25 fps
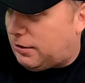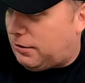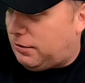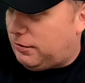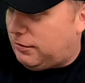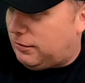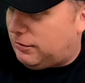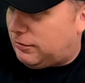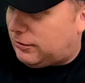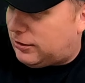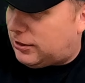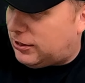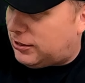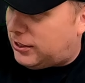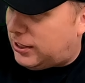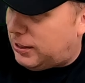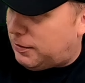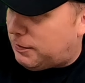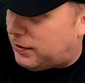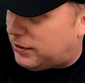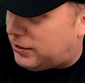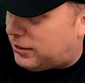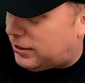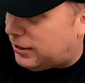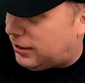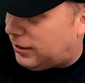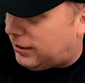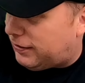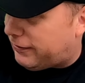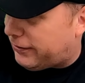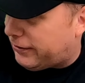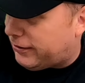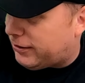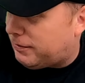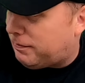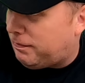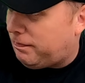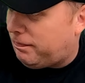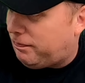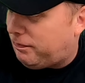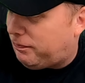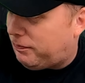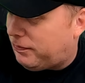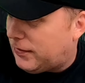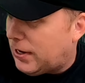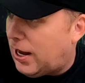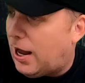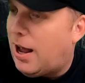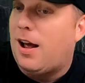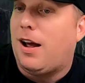out to see what's in the living room
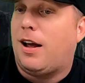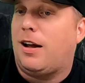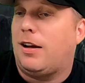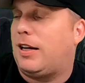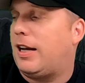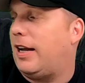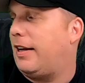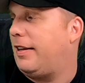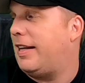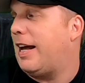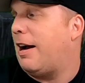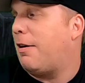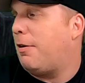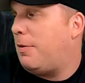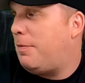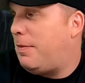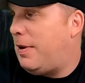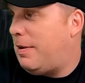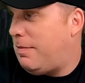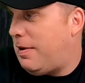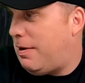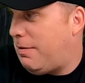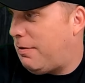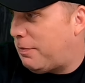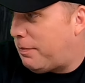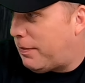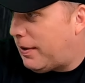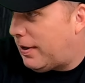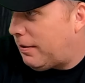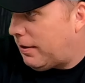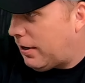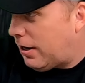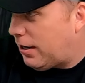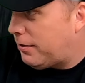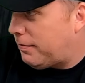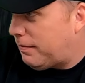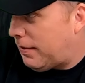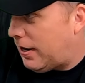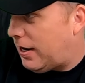yeah no okay that would be me with our